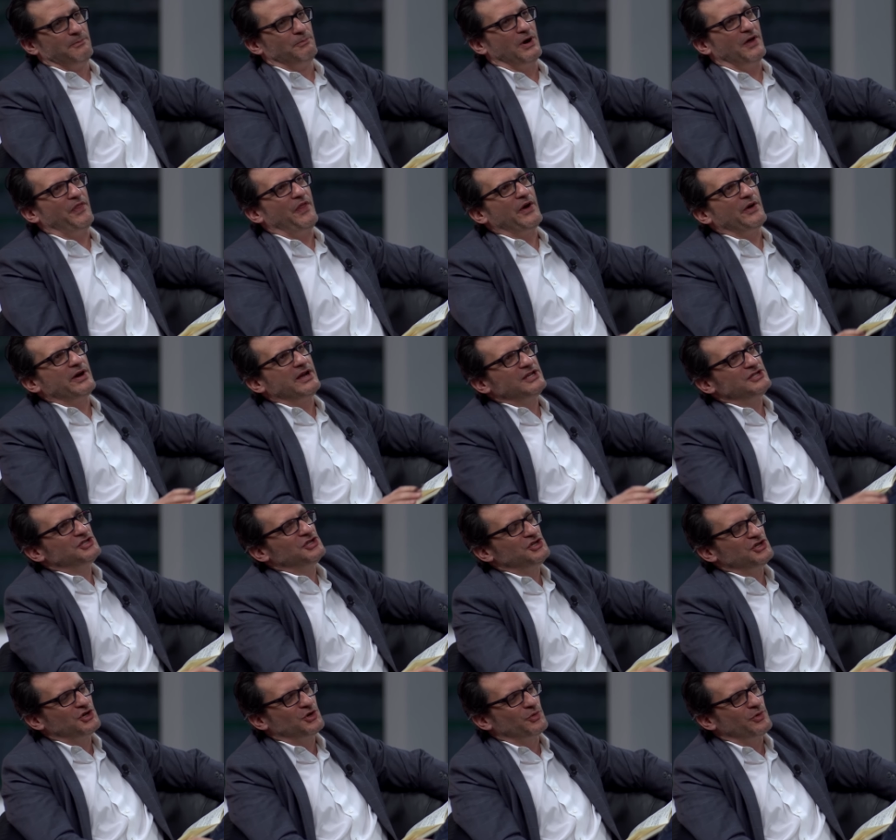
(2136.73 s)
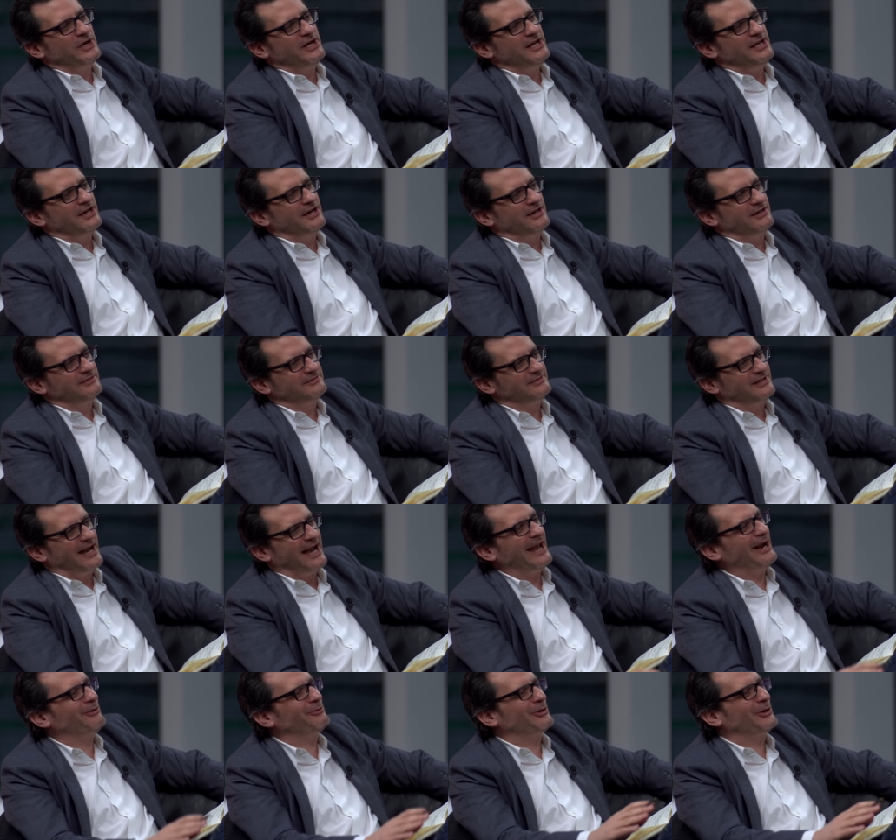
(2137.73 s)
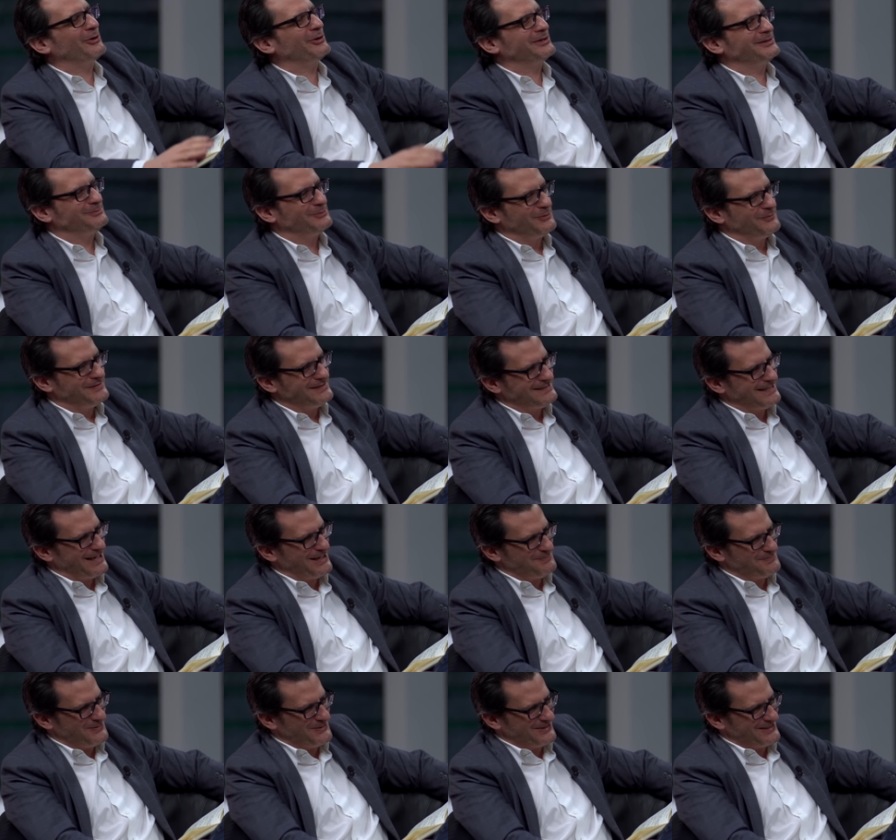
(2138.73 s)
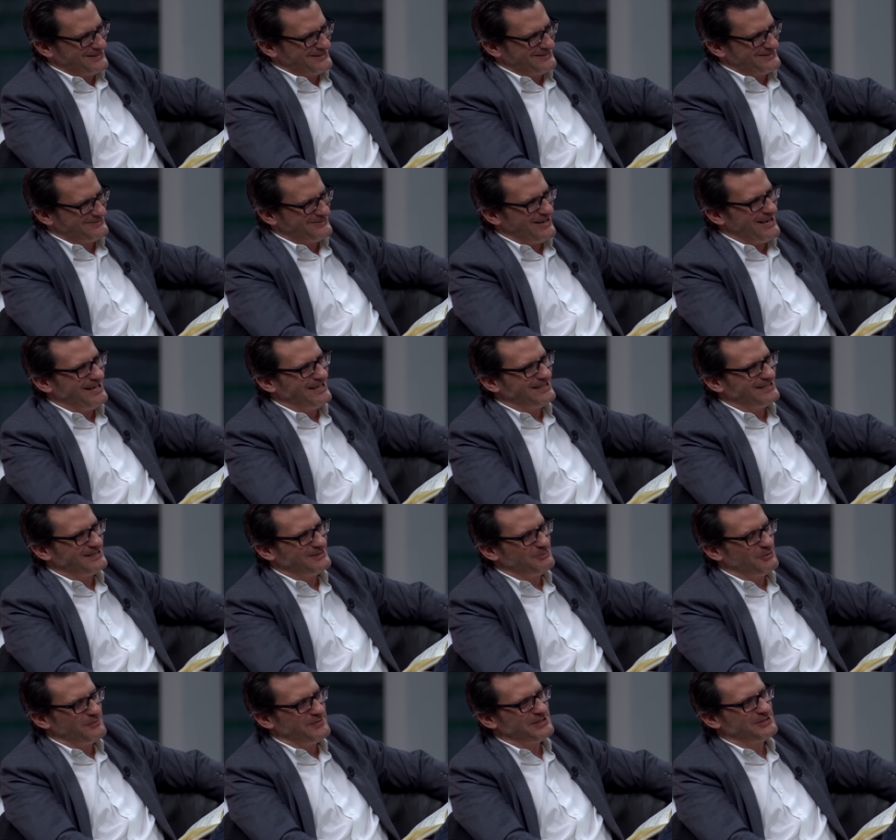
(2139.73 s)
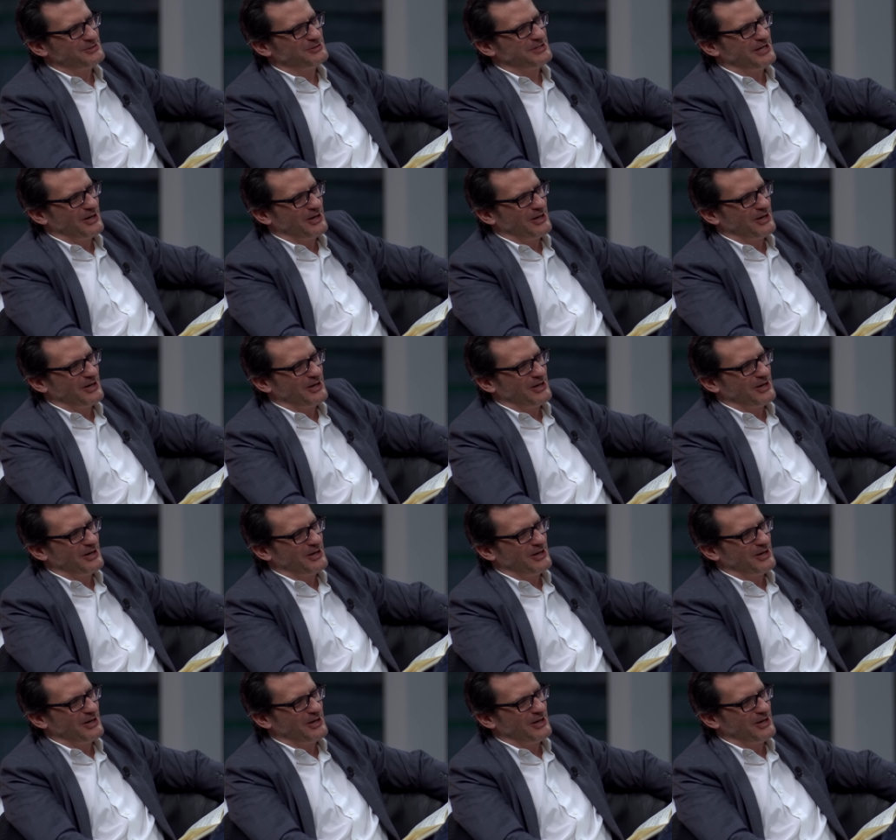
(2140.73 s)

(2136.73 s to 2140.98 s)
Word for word: but there is a degree of I don't go to the movies anymore. Yeah. Right. And the movies are